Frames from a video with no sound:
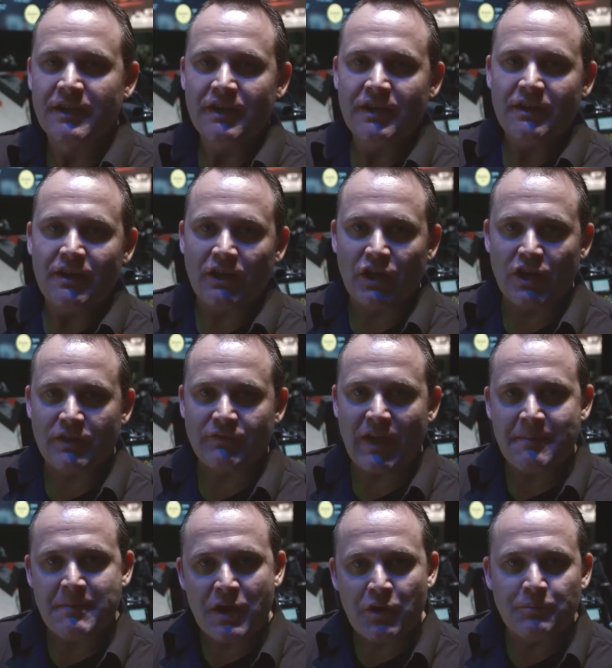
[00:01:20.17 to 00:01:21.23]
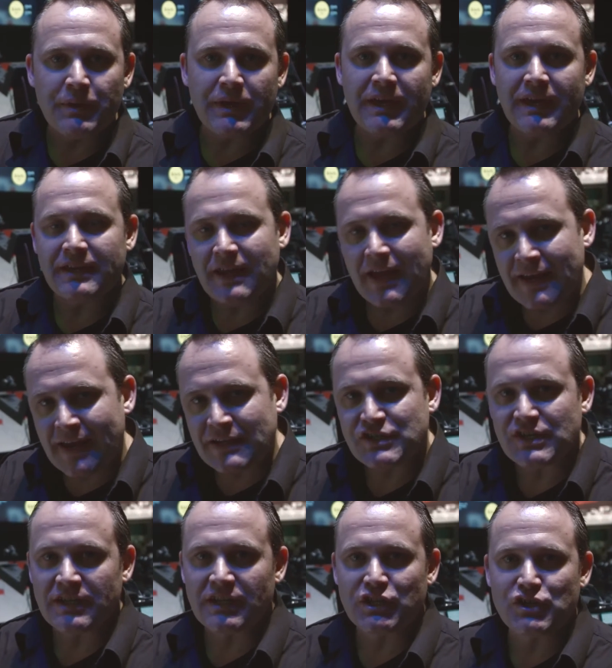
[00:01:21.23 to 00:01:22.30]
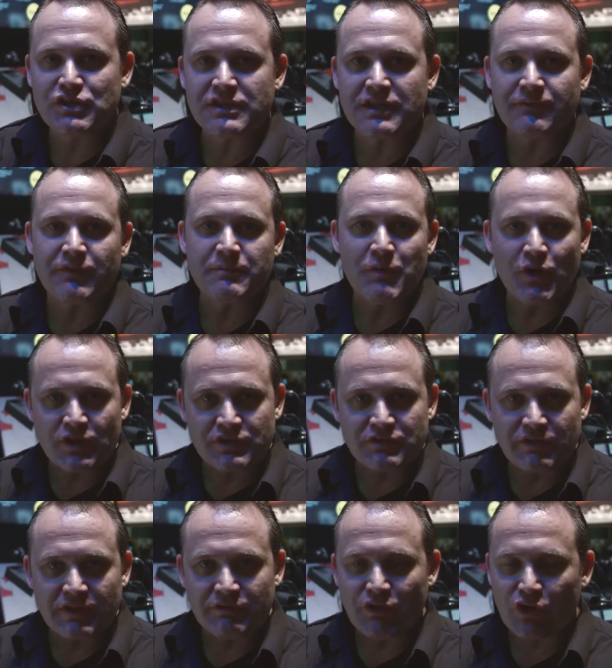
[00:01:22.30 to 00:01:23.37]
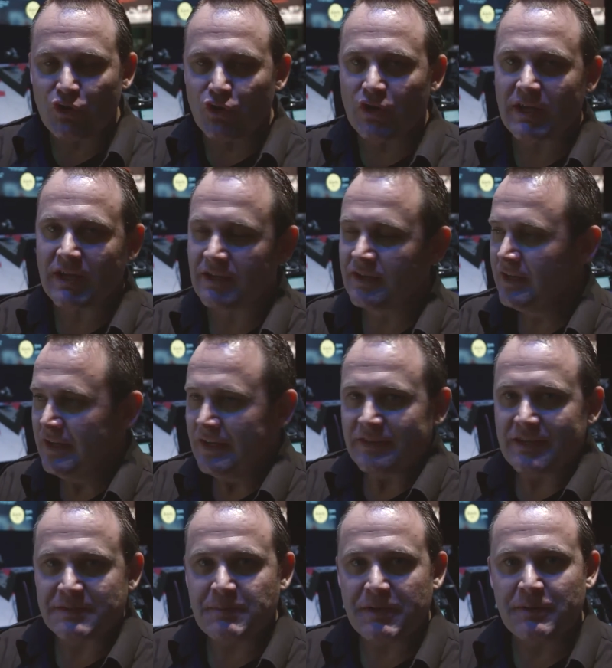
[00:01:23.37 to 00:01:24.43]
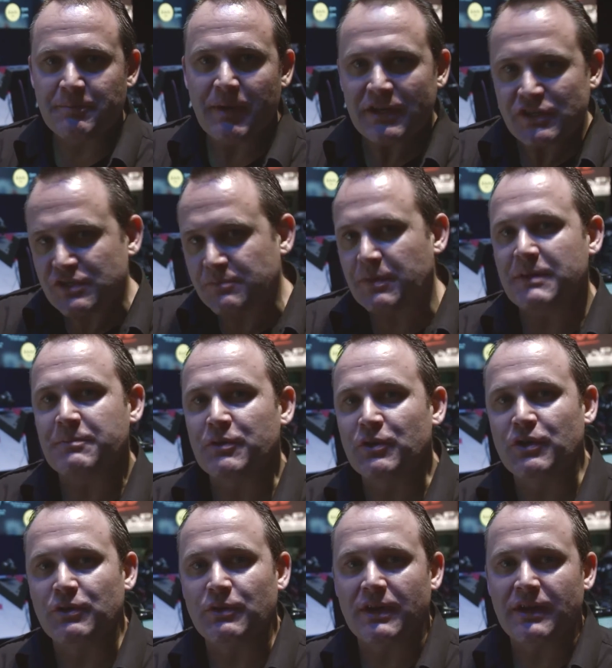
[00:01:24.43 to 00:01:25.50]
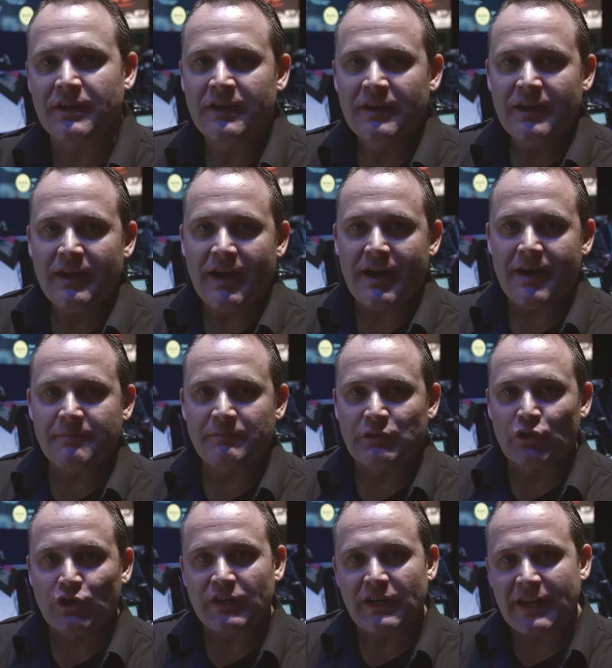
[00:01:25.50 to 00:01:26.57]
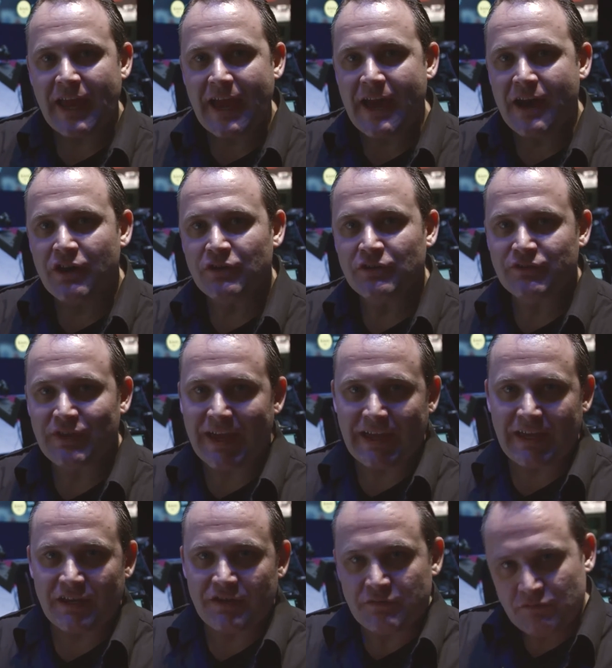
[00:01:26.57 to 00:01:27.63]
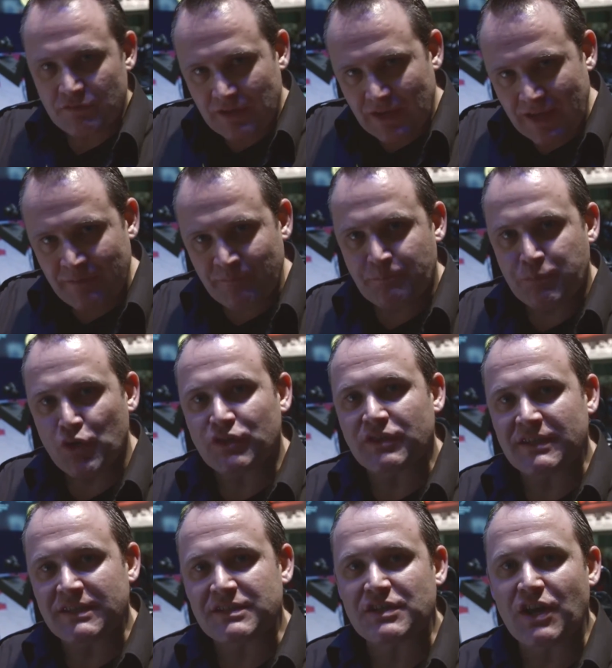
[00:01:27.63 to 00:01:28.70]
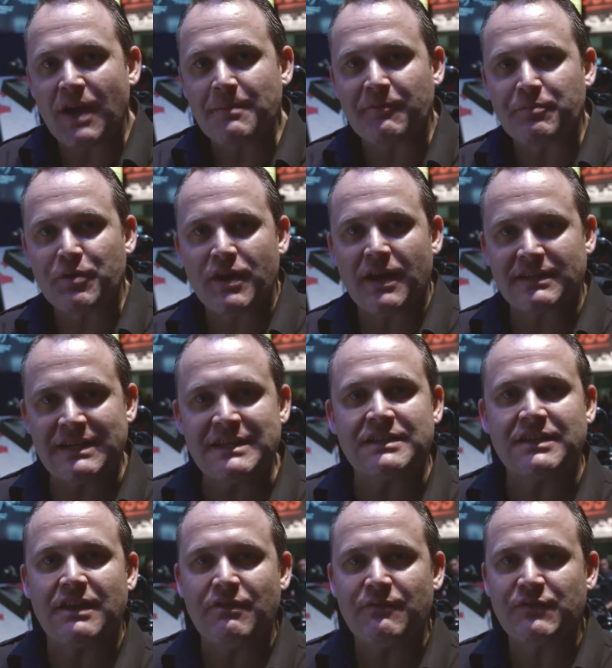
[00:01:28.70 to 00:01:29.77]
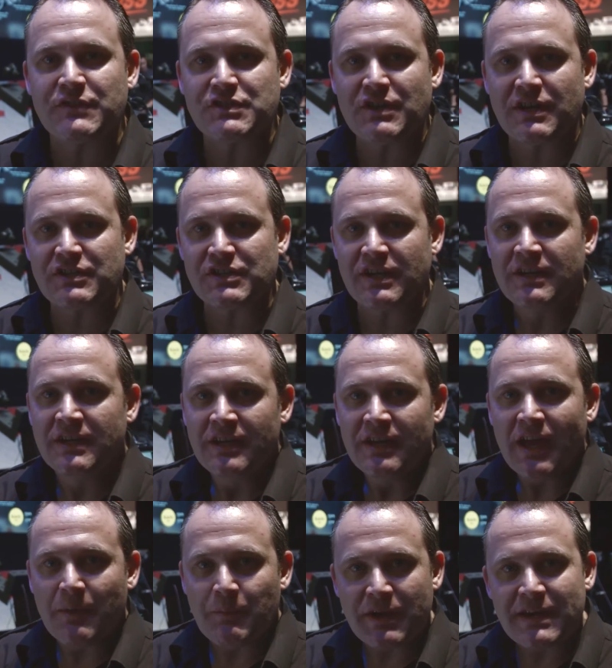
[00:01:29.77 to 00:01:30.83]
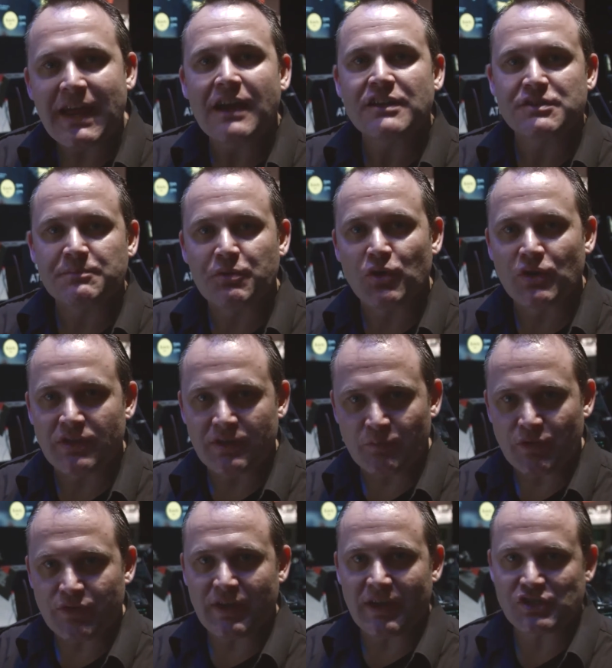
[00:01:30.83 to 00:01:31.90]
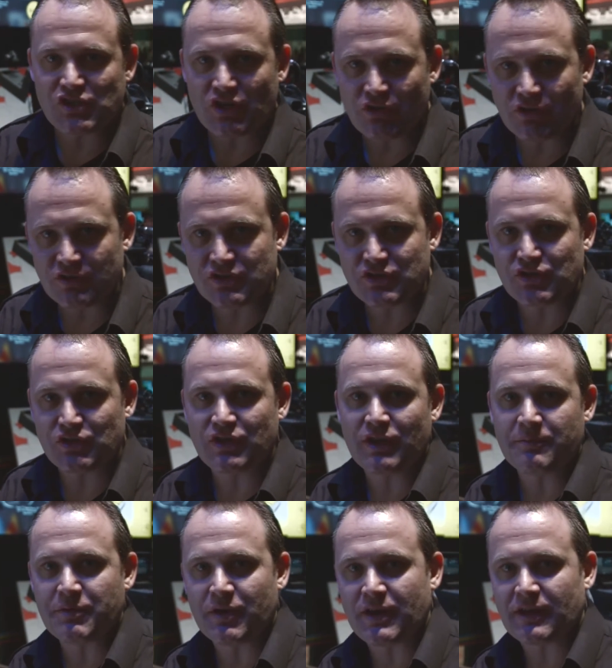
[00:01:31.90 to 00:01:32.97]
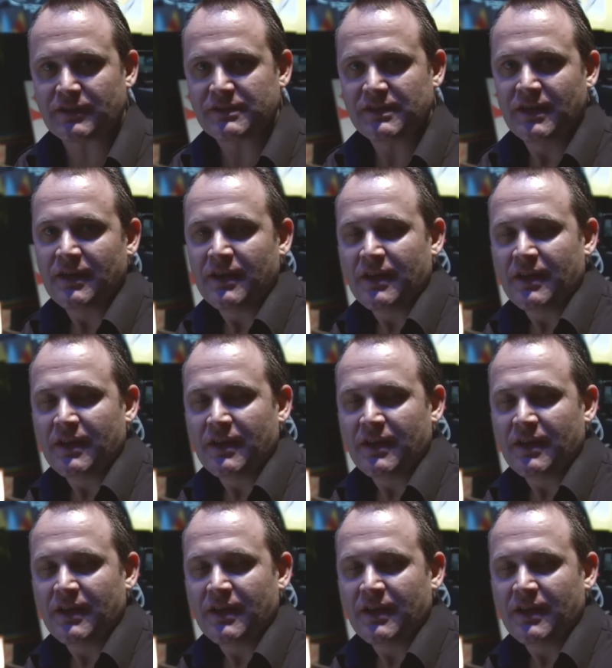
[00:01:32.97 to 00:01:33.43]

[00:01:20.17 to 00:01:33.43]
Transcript: A lot of MLB, NHL are using it for monitoring and recording. There's been a bunch of people who are looking at how they can input this type of product into their infrastructure, and we're now supporting them with our Shogun Studio product.